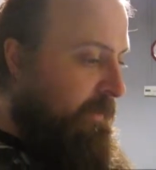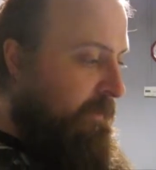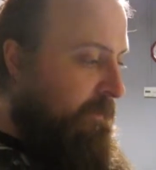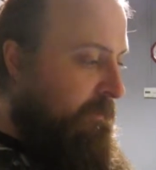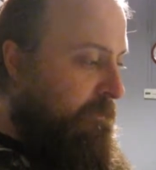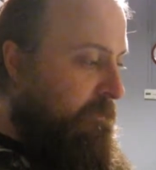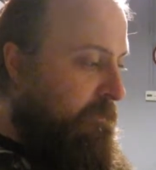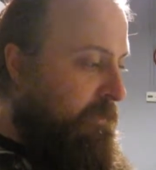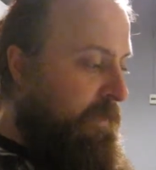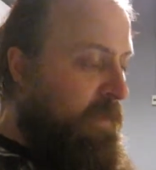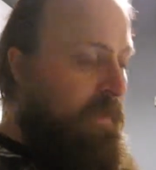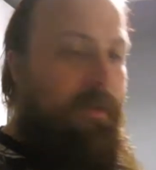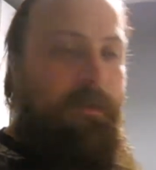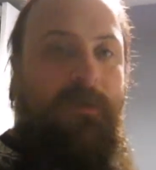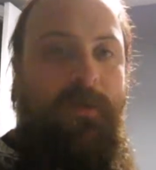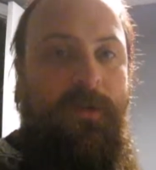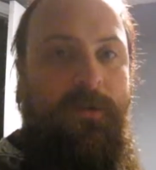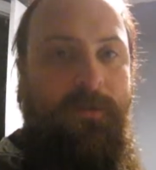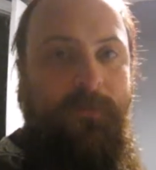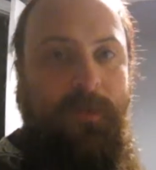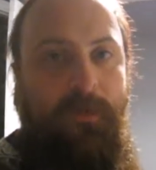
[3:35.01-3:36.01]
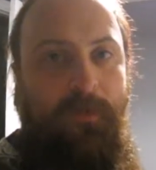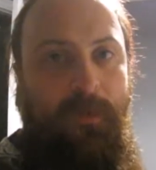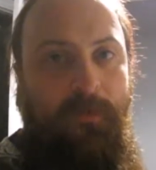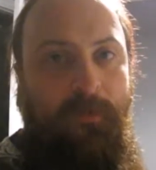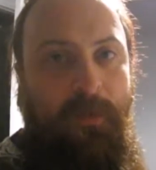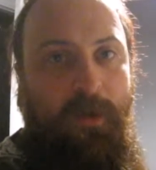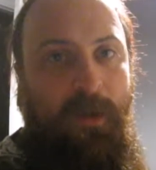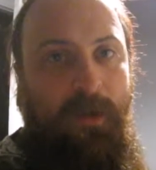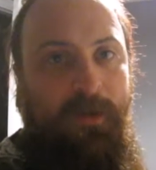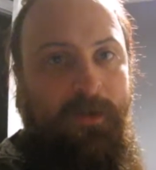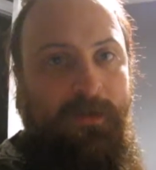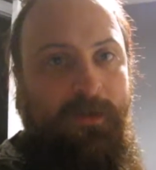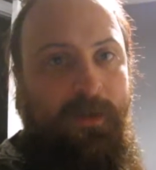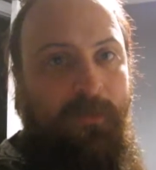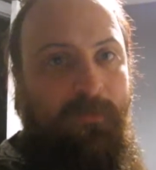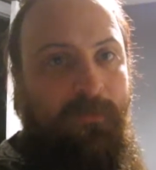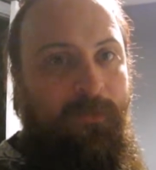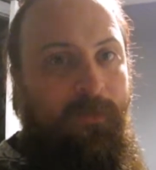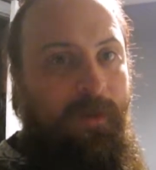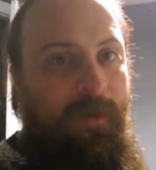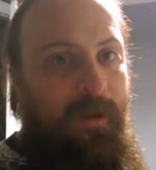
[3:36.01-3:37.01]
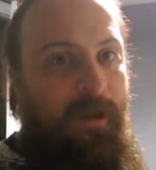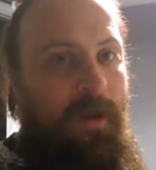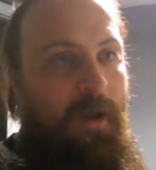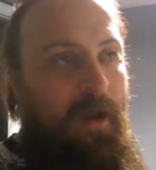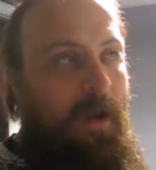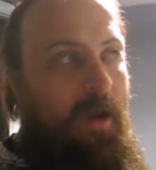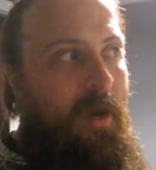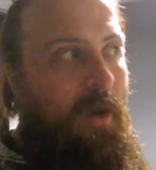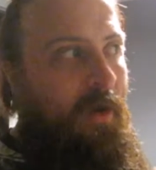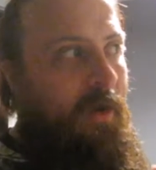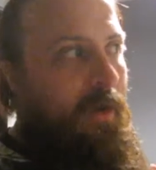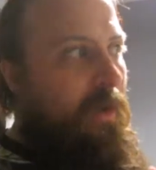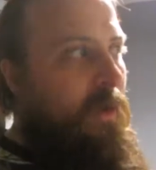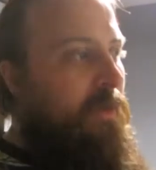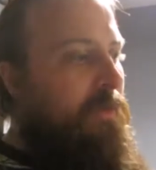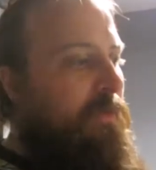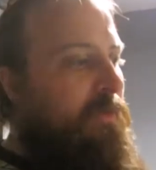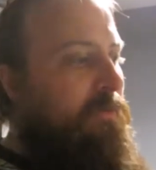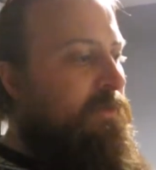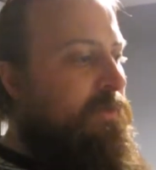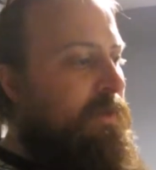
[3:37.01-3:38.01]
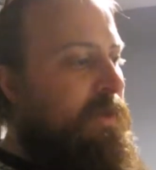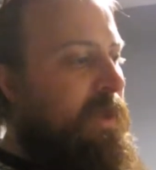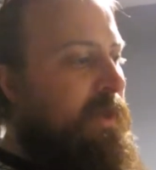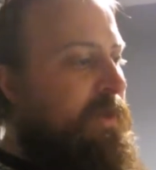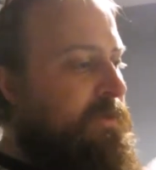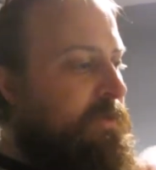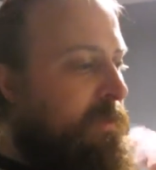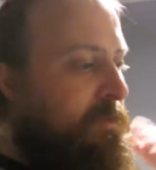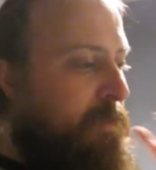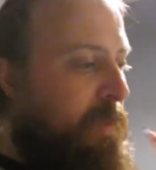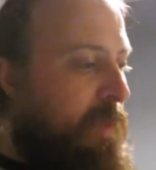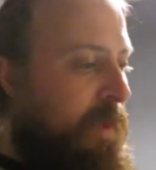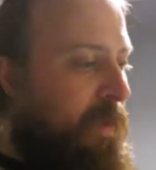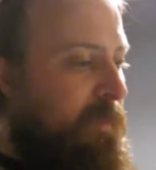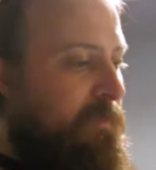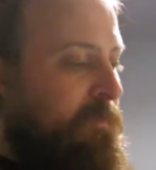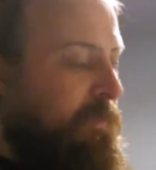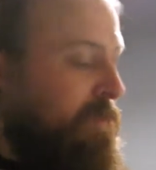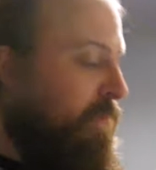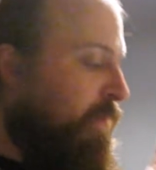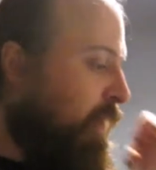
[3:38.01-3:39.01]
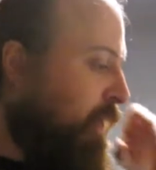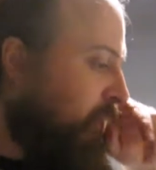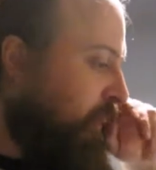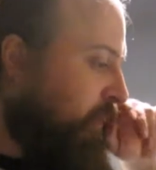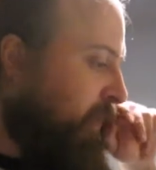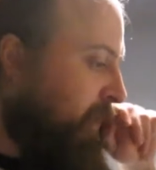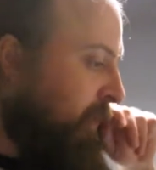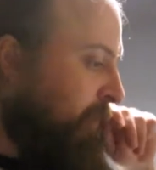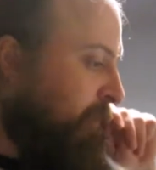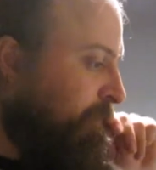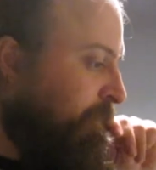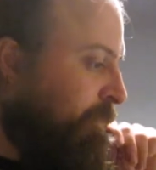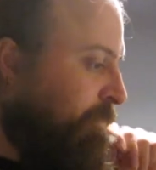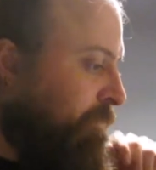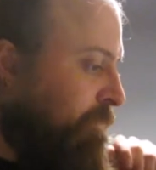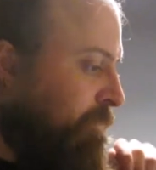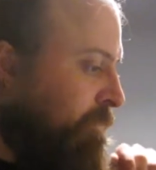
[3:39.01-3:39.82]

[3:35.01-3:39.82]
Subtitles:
But it does mean we're buying stuff only for a day, so a pint of milk at a time.